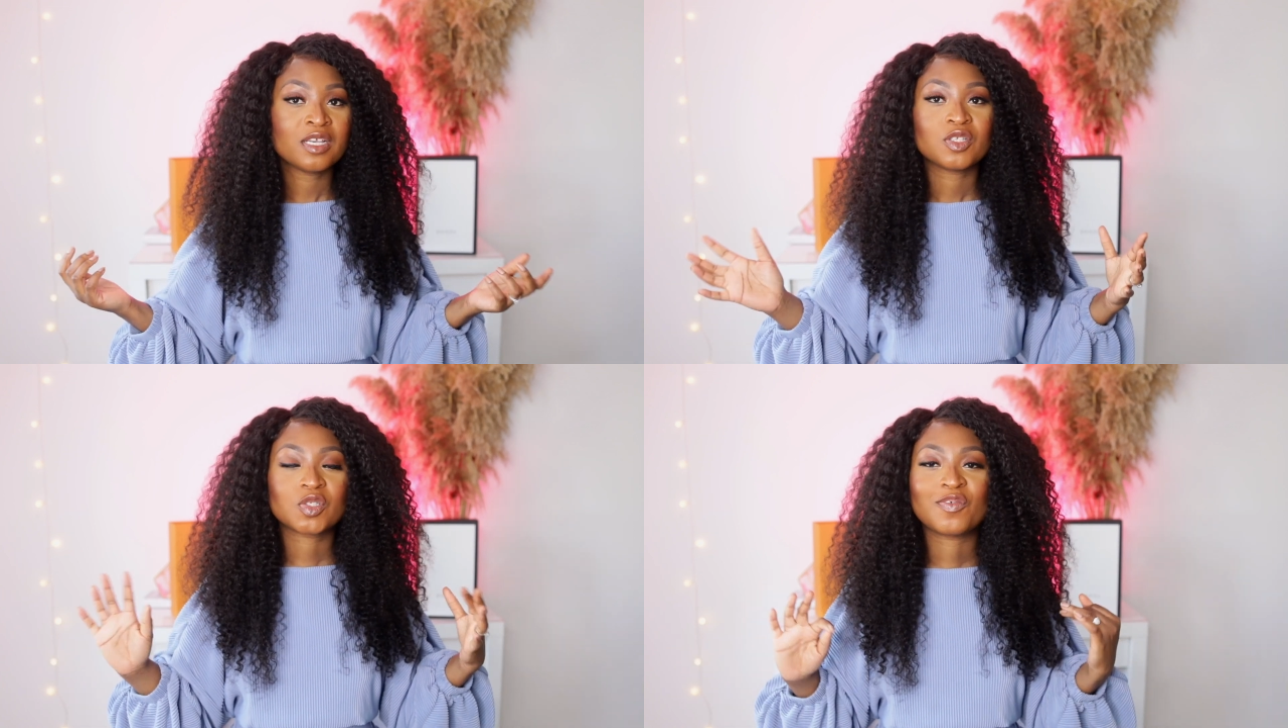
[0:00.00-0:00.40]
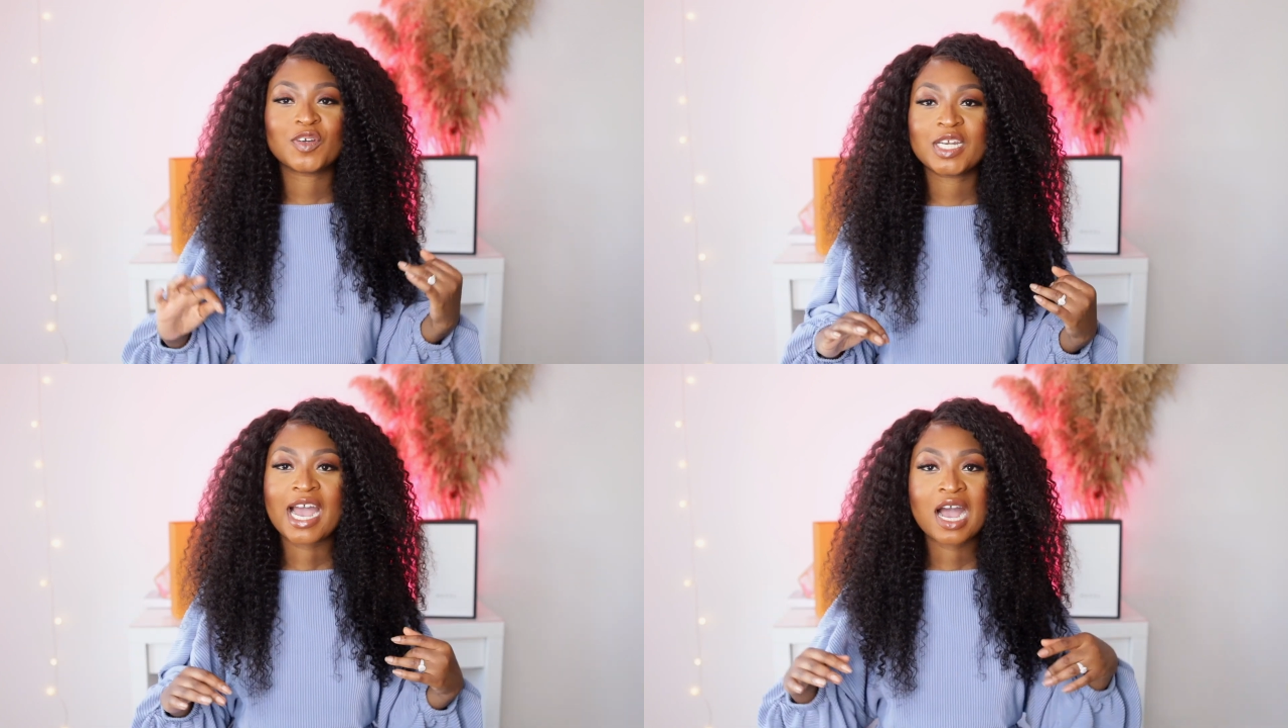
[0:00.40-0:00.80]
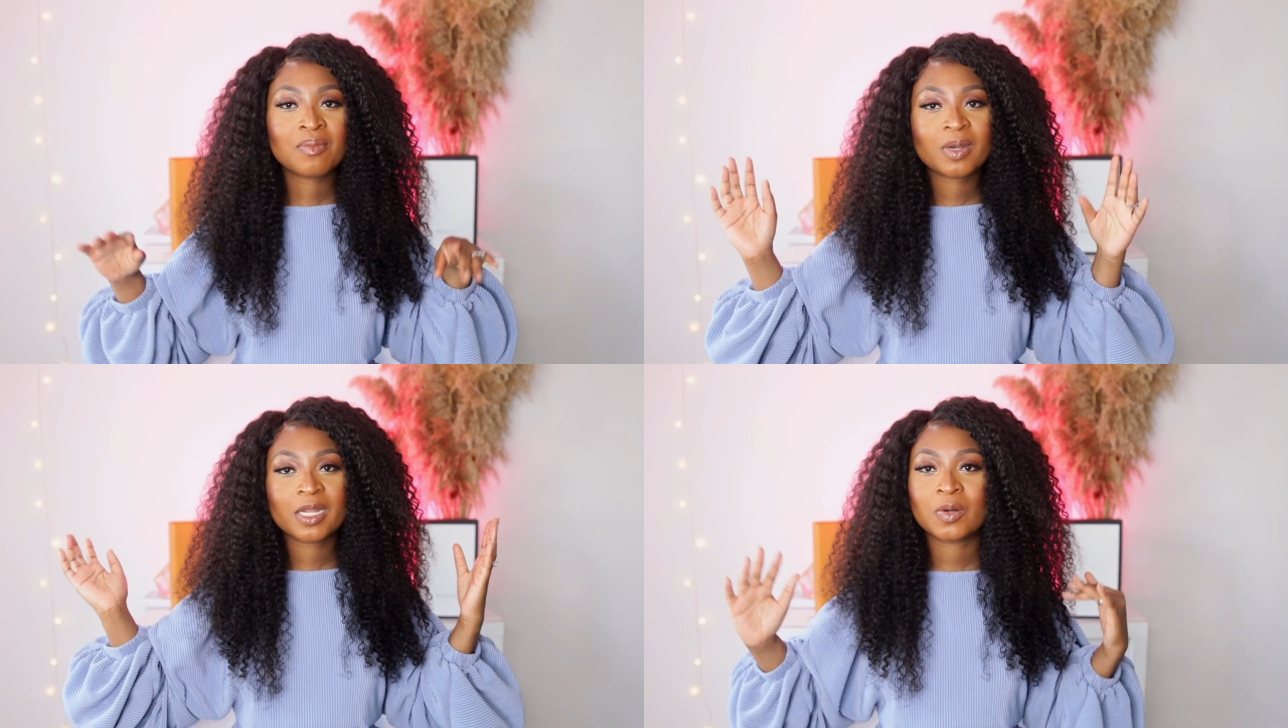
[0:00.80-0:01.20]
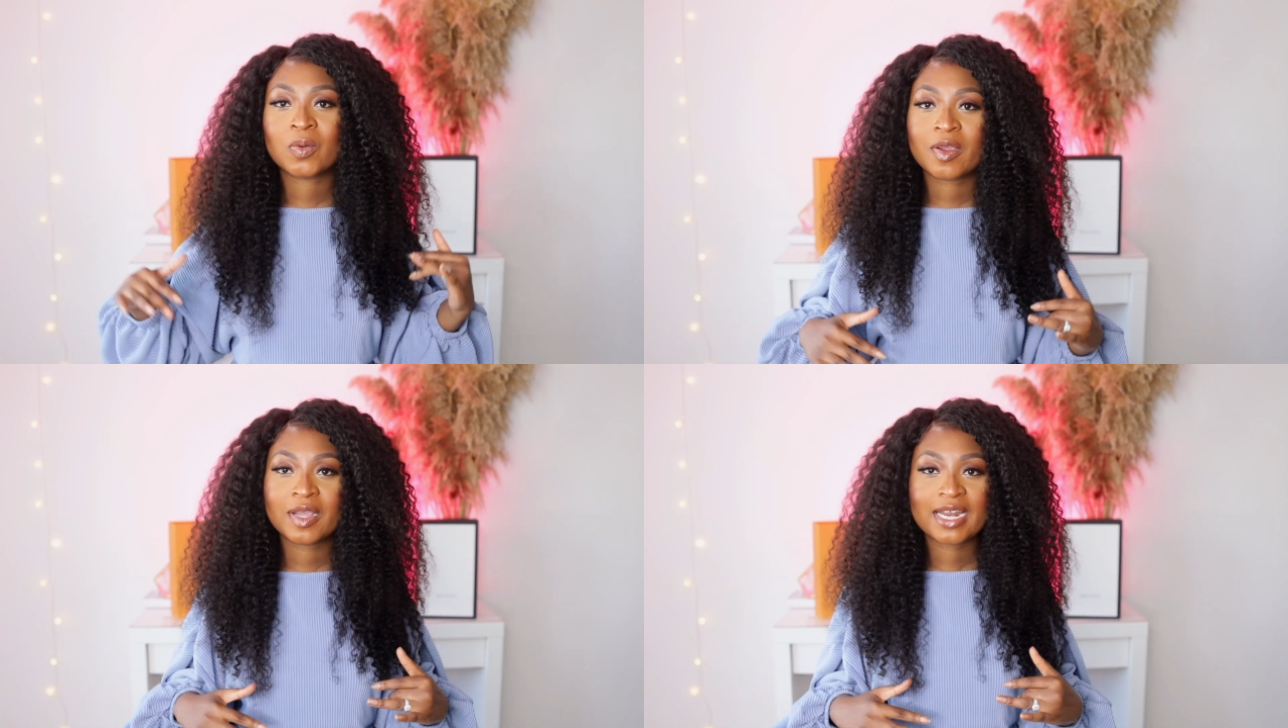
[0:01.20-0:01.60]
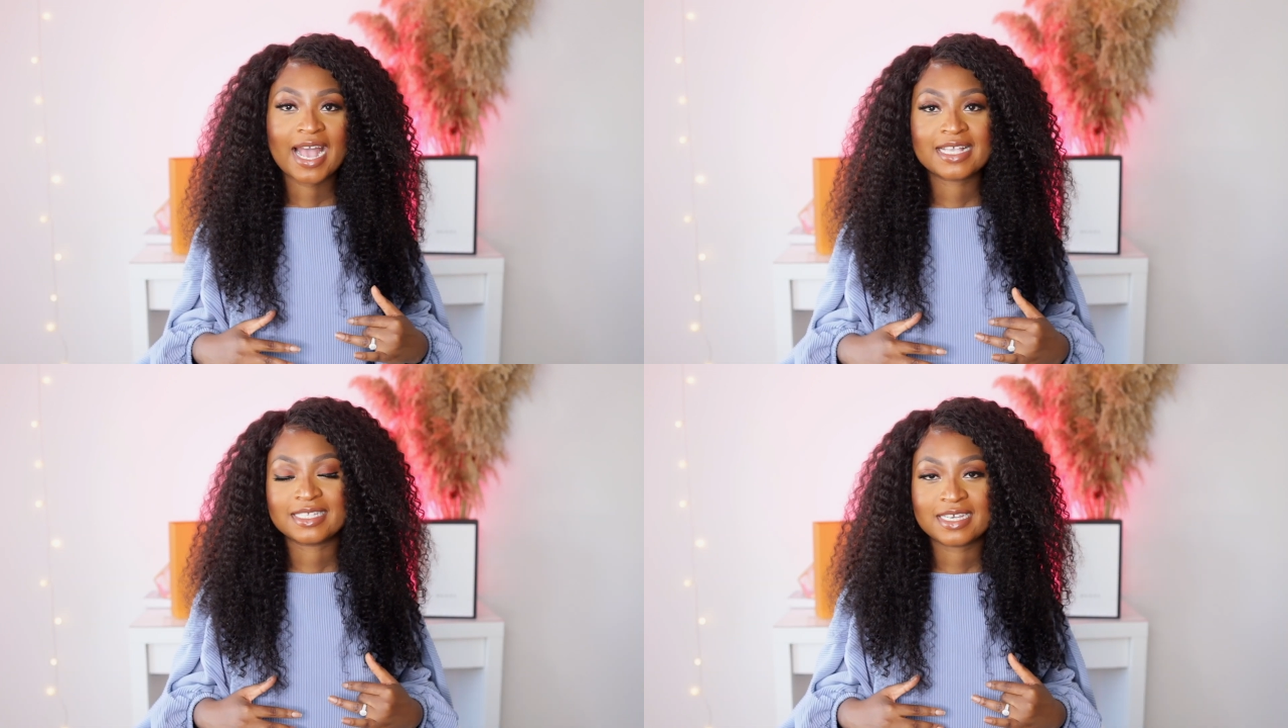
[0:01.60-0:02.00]
So for now, I'm gonna wear it
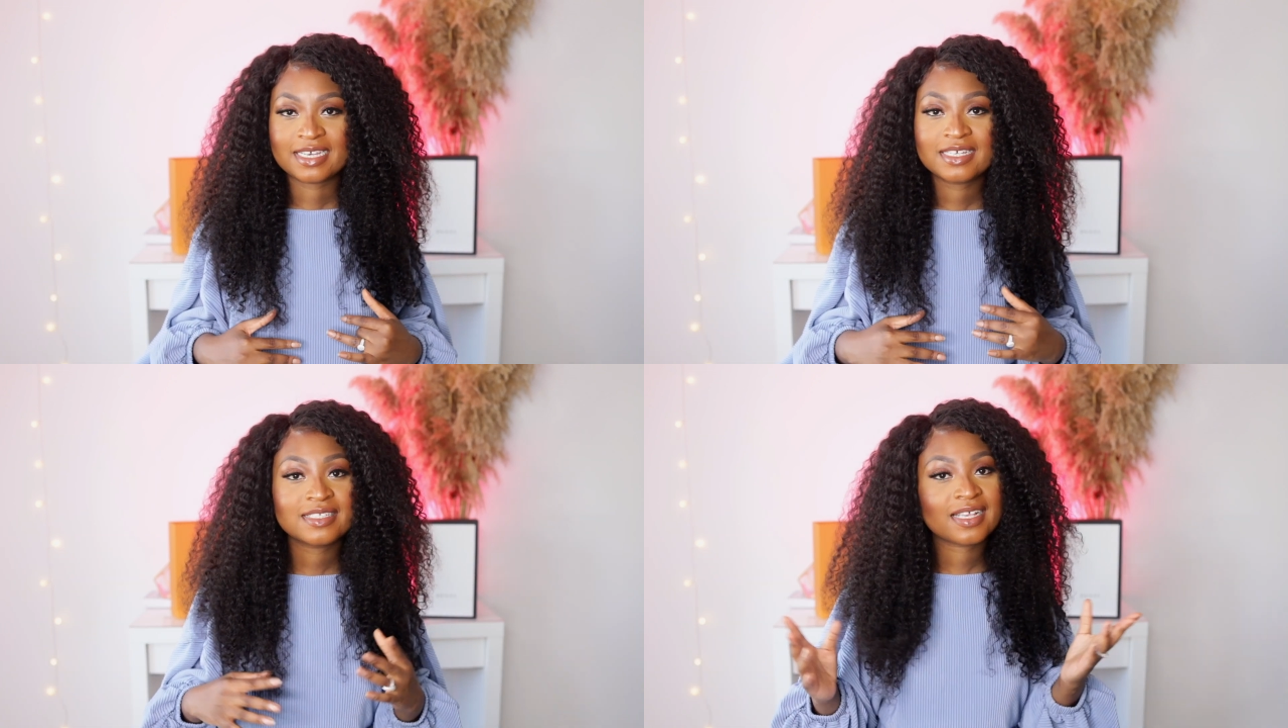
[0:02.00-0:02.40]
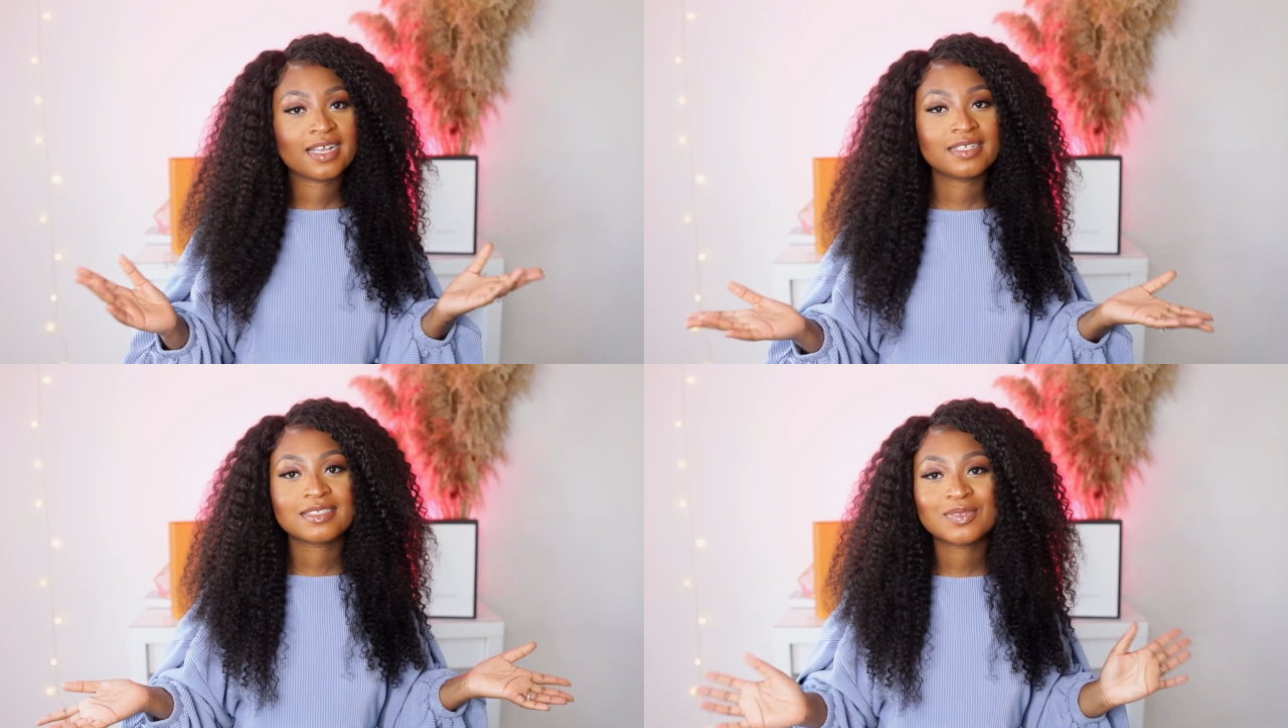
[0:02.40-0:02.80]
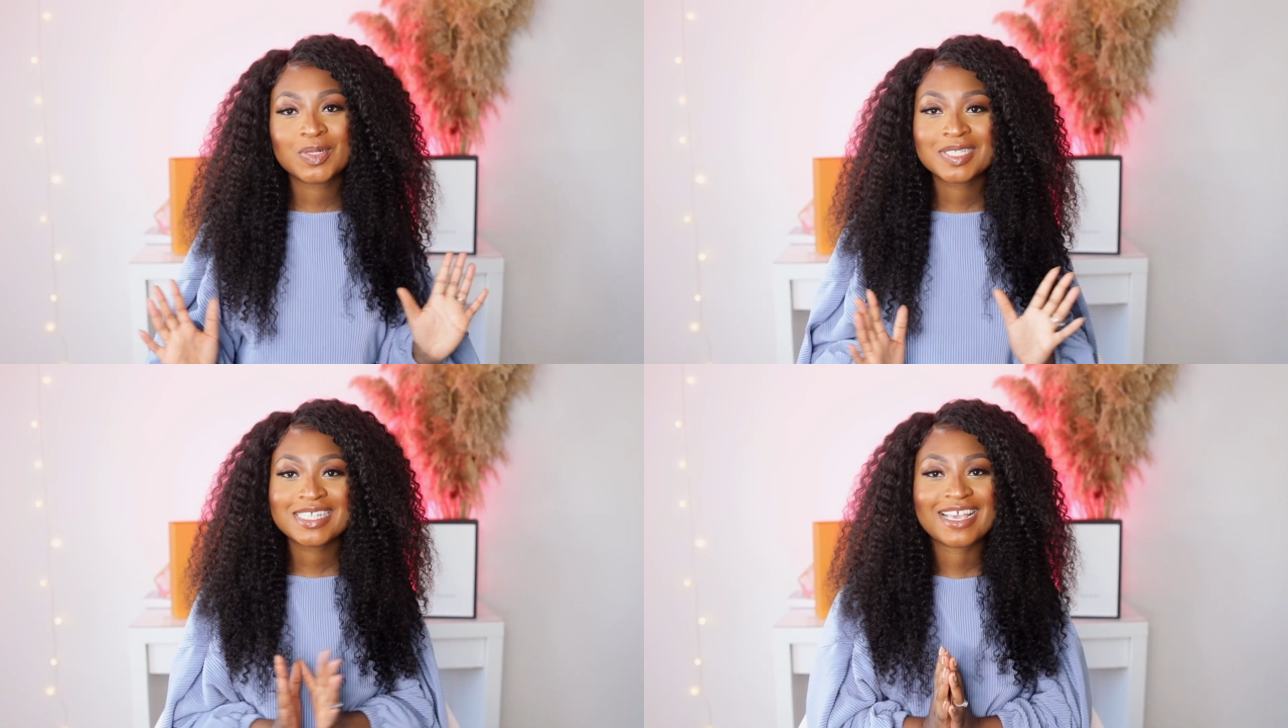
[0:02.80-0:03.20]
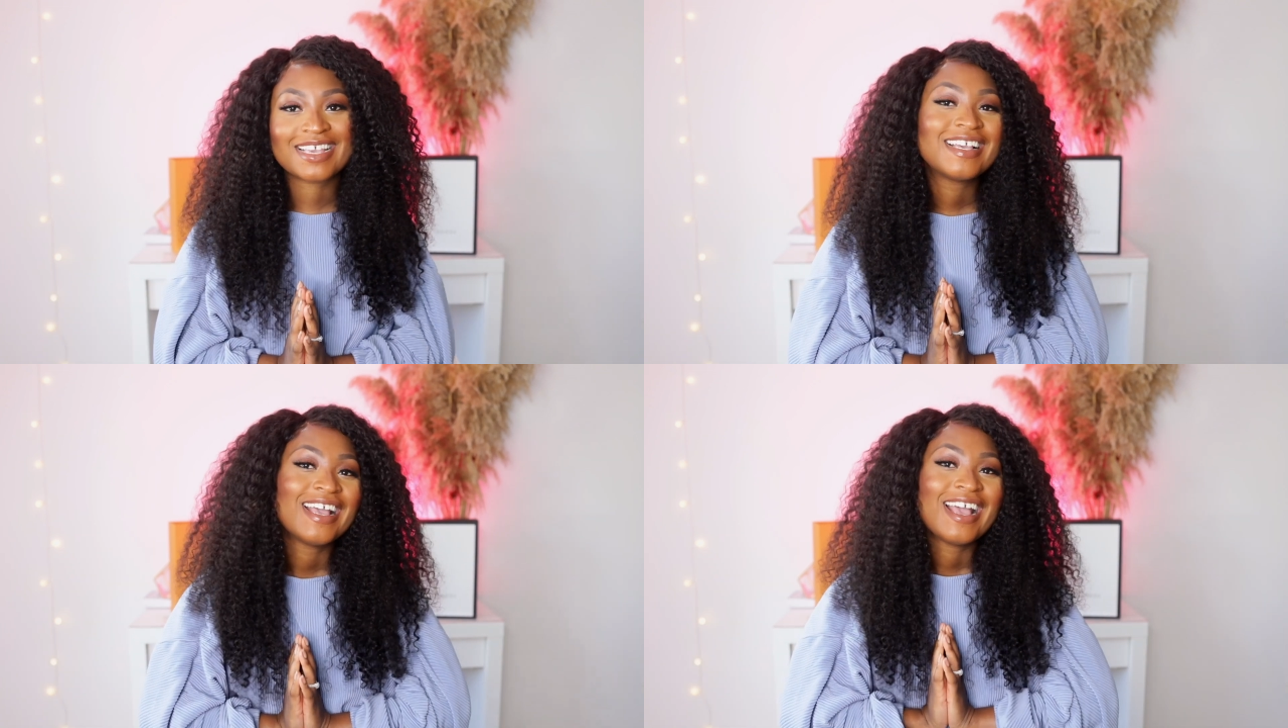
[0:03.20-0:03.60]
as is, and we'll see.